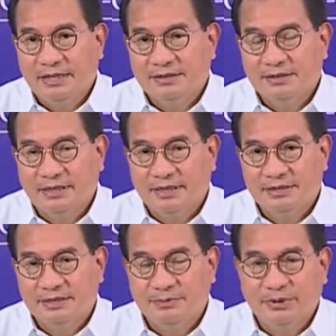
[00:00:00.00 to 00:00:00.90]
as
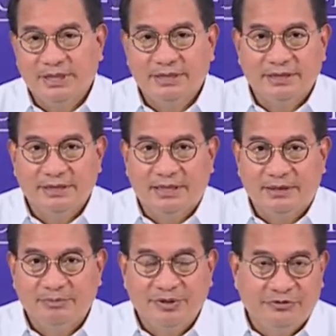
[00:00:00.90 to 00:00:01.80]
stipulated
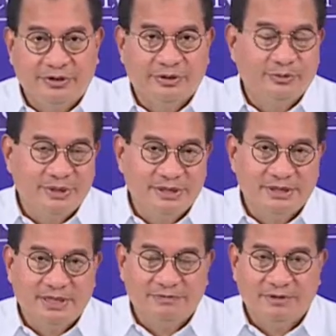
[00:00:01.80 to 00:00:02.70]
before,
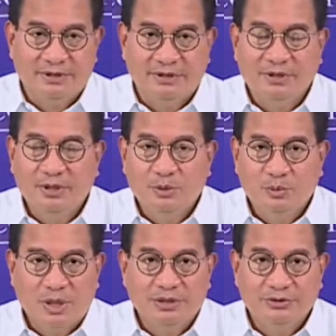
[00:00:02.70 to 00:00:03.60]
which is level
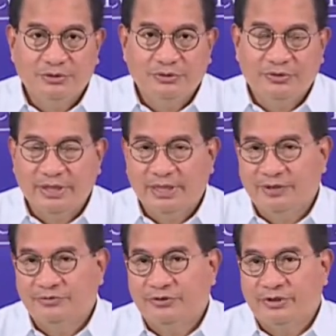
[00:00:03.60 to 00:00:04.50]
1, 2,
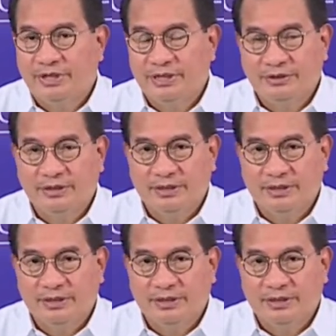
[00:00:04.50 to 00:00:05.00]
3, and 4